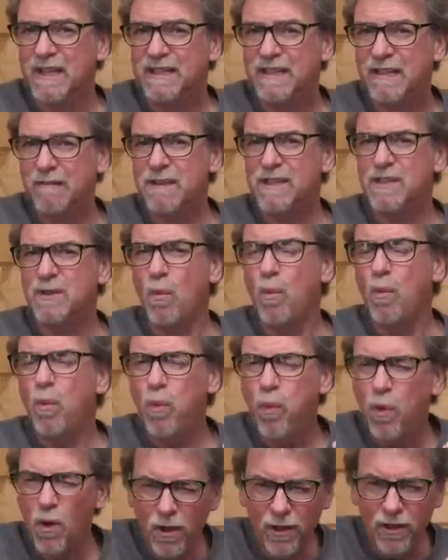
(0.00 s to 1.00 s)
There is a
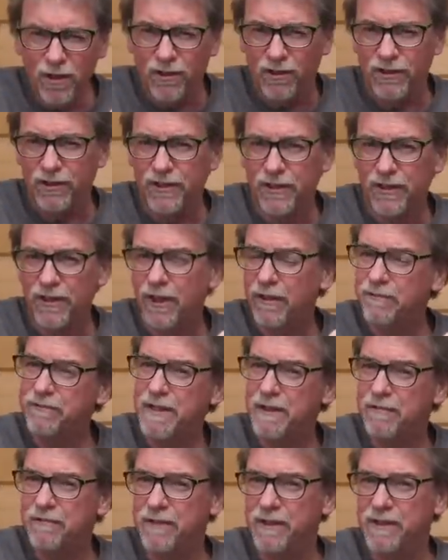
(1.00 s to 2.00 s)
world of
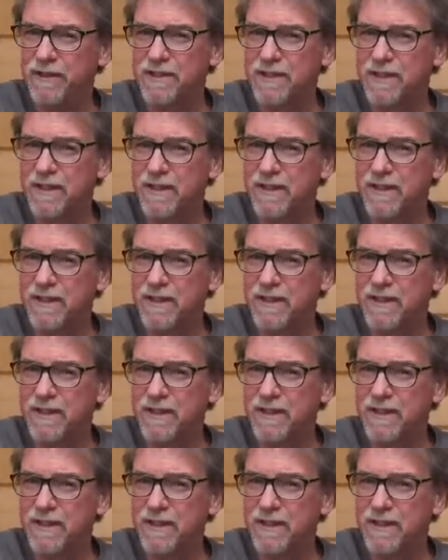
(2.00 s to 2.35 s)
difference.